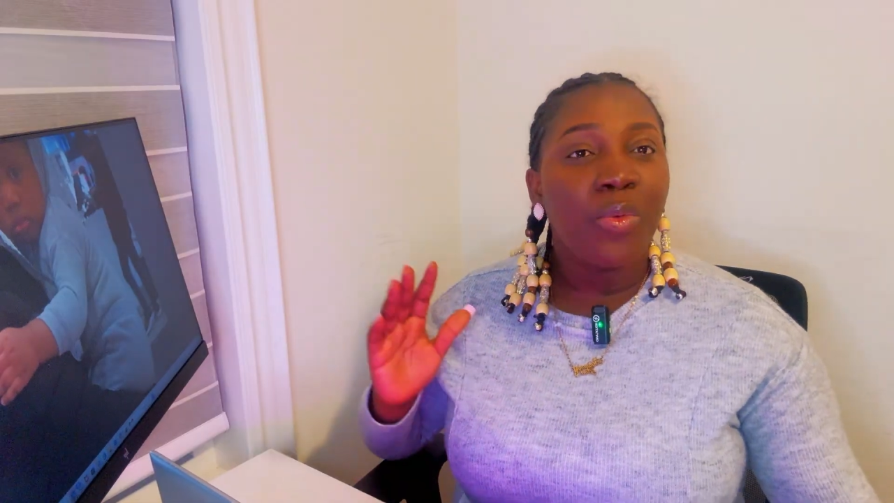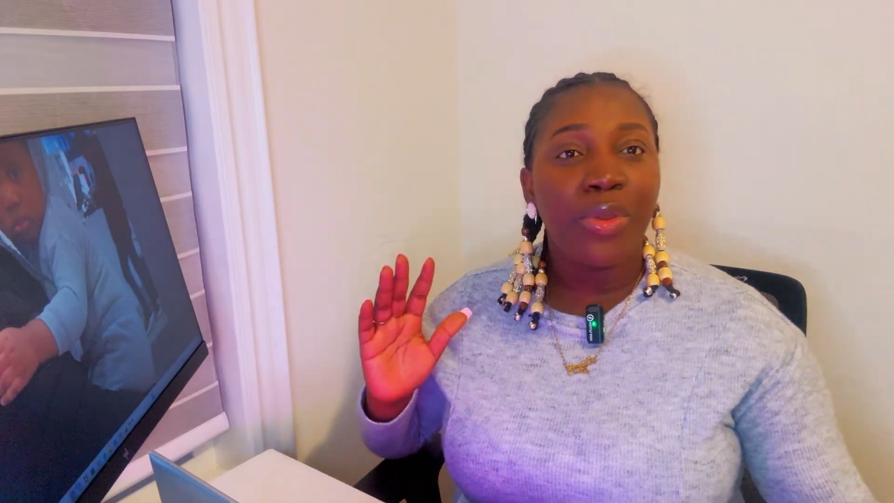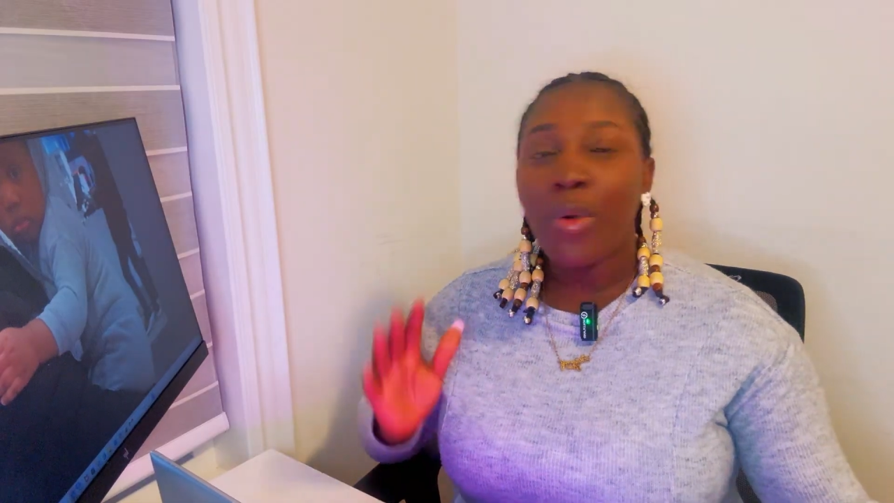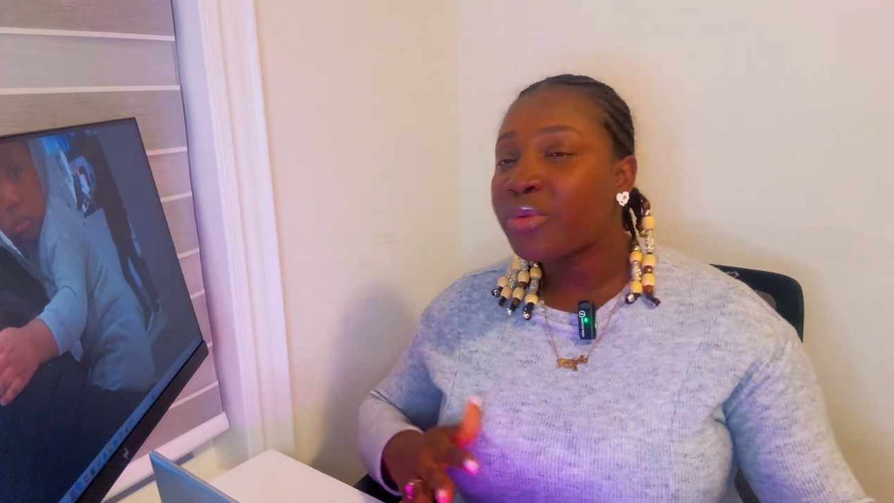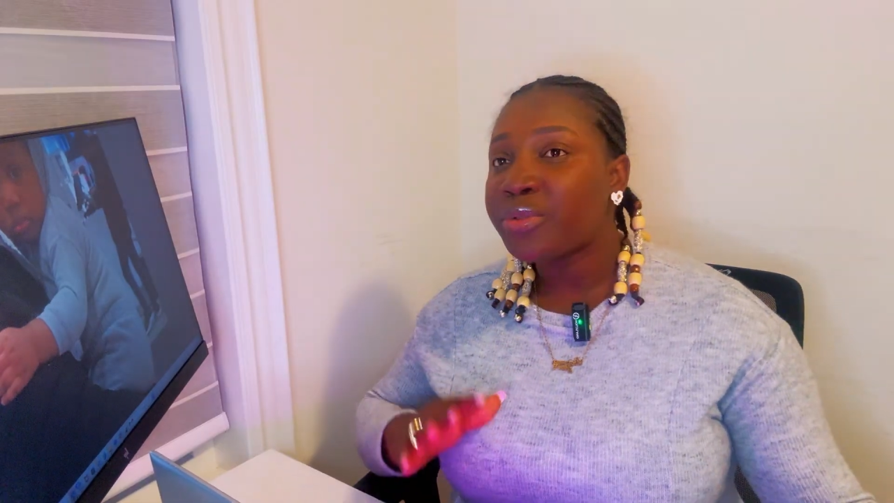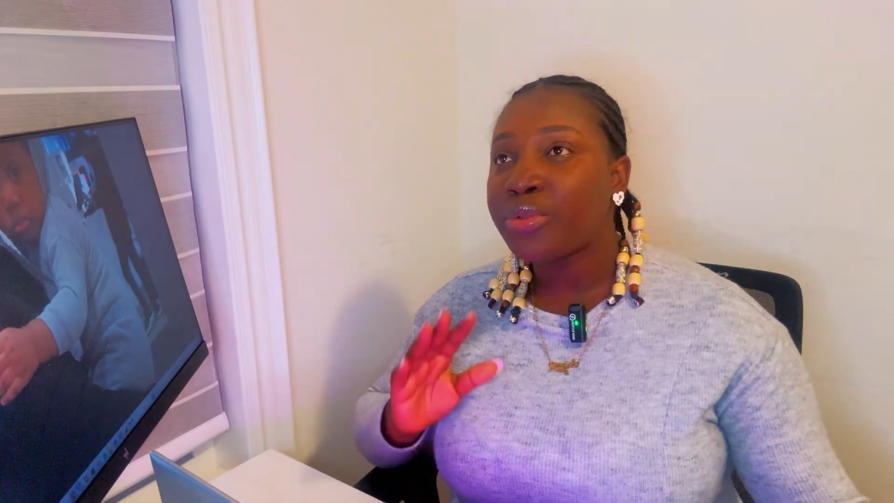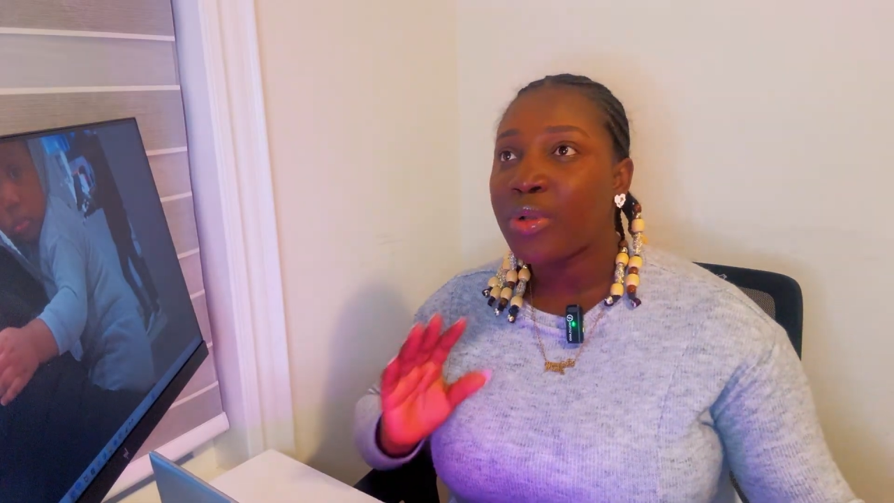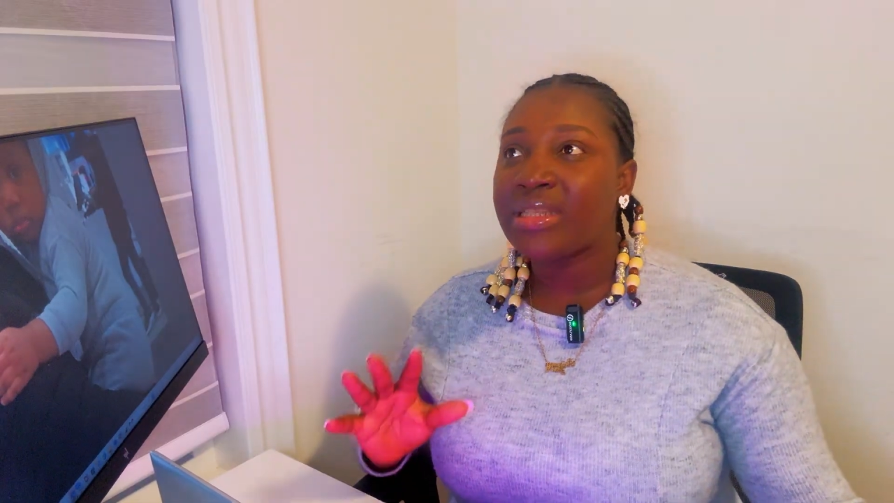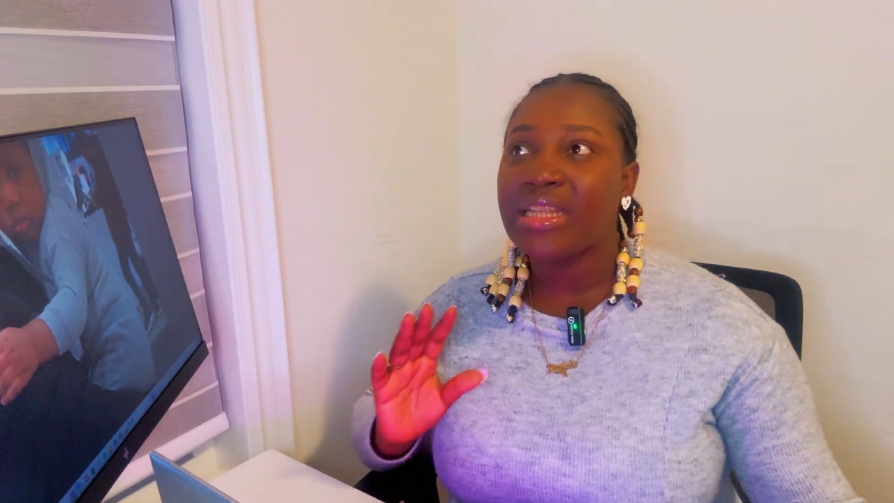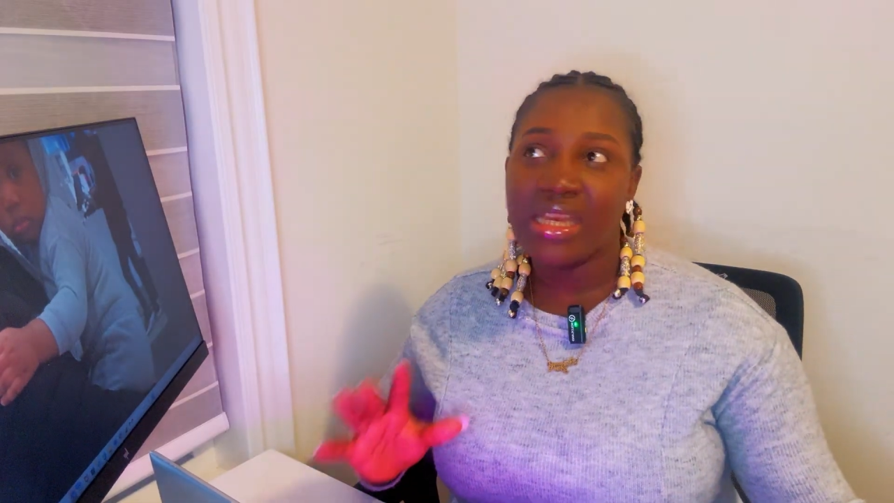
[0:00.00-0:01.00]
We also
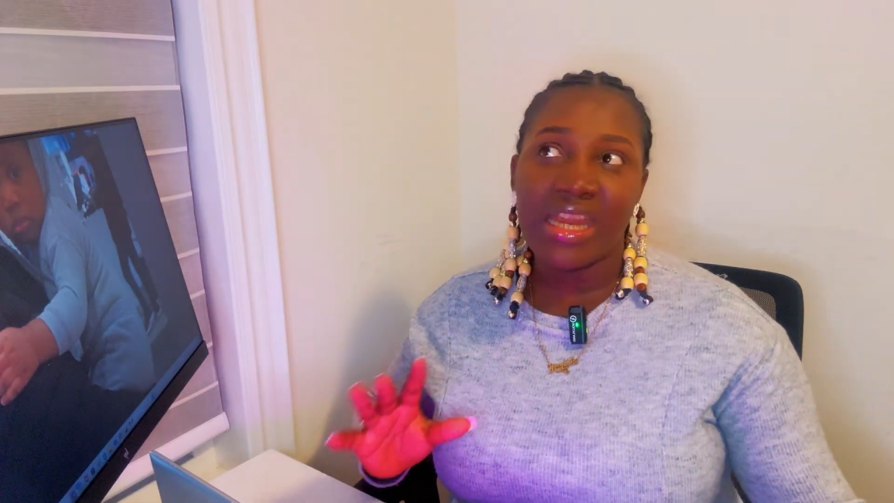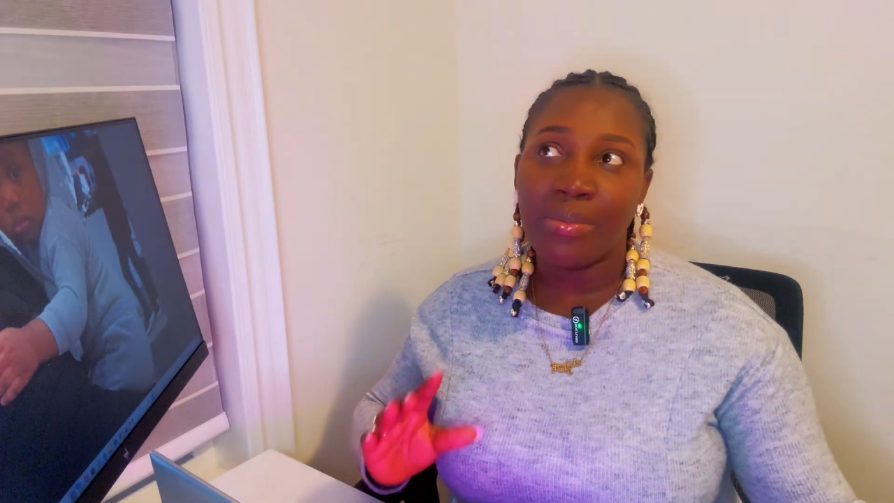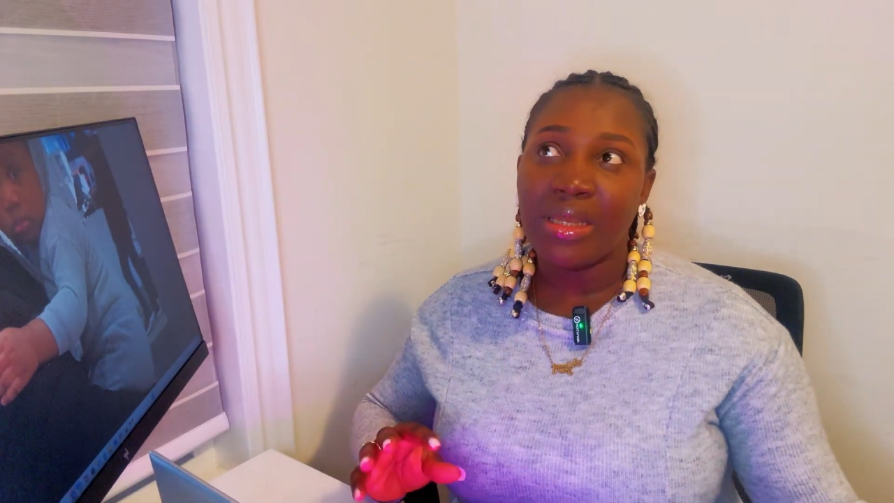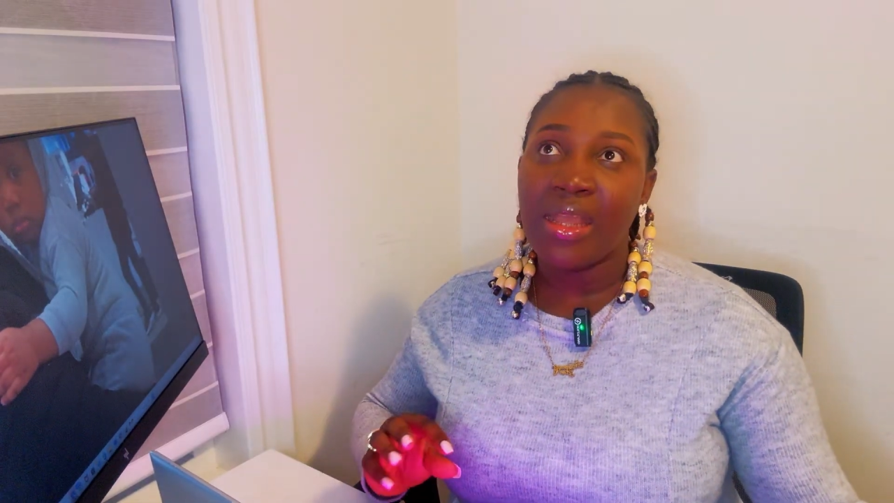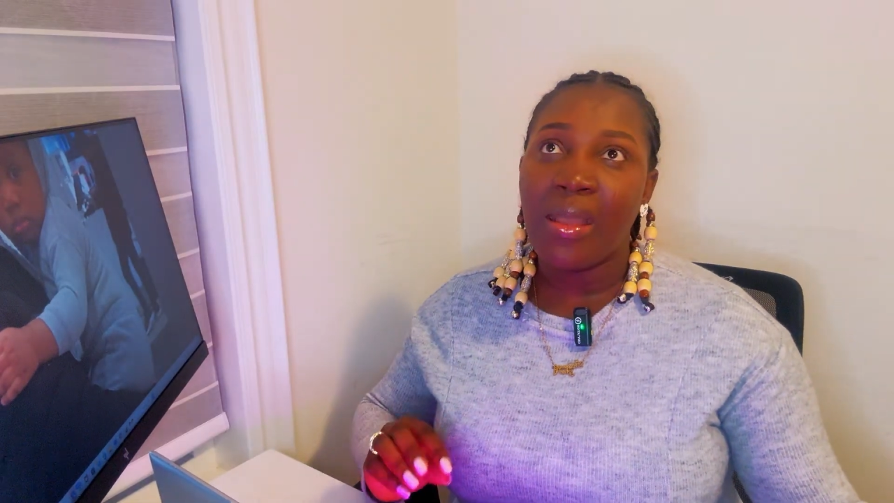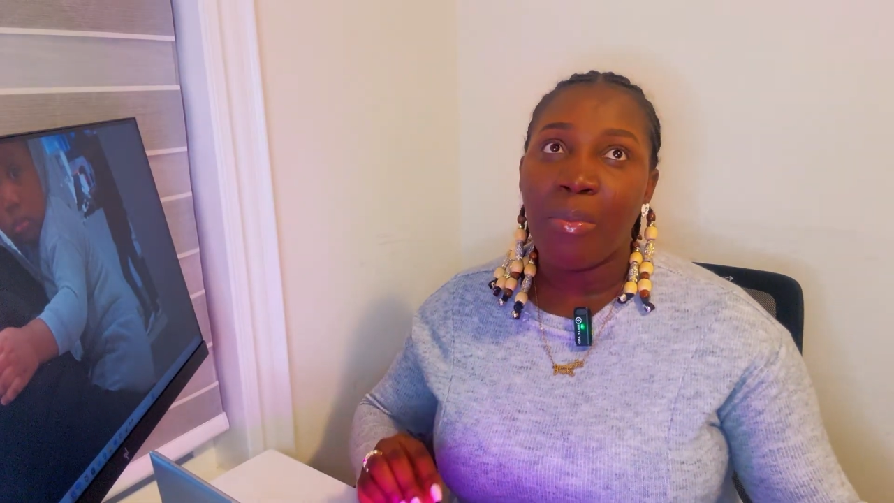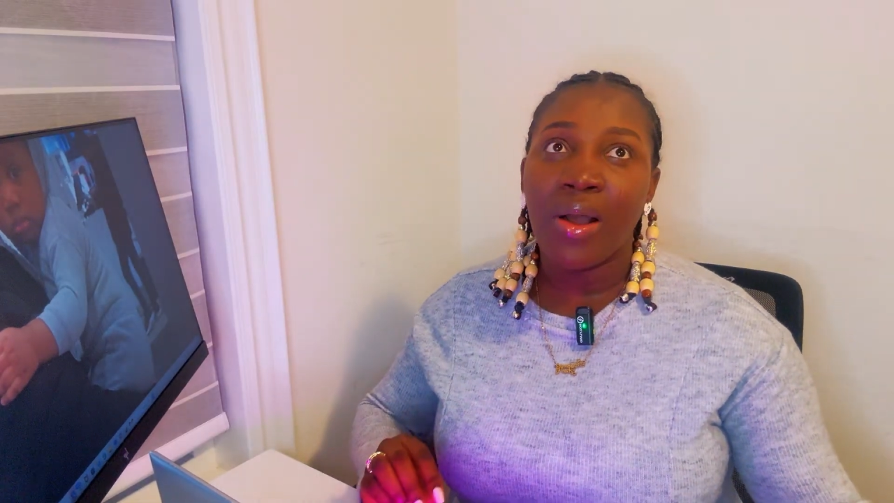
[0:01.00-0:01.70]
talked in-depthly